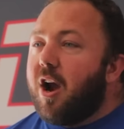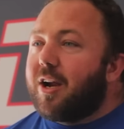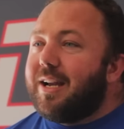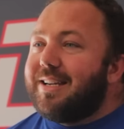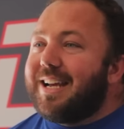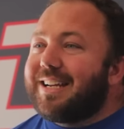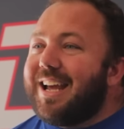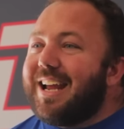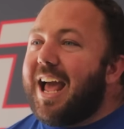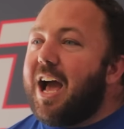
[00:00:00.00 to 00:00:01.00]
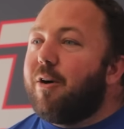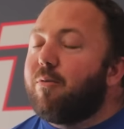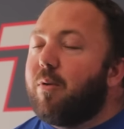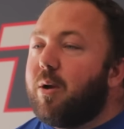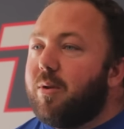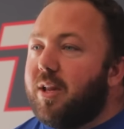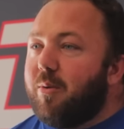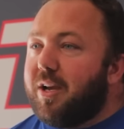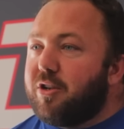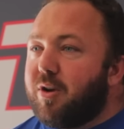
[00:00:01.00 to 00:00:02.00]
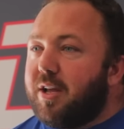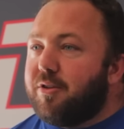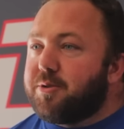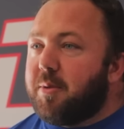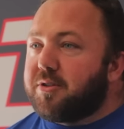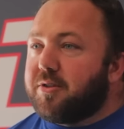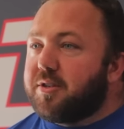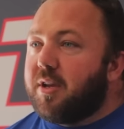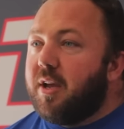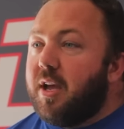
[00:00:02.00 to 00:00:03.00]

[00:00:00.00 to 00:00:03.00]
are going to dictate how frequently we can train those muscles.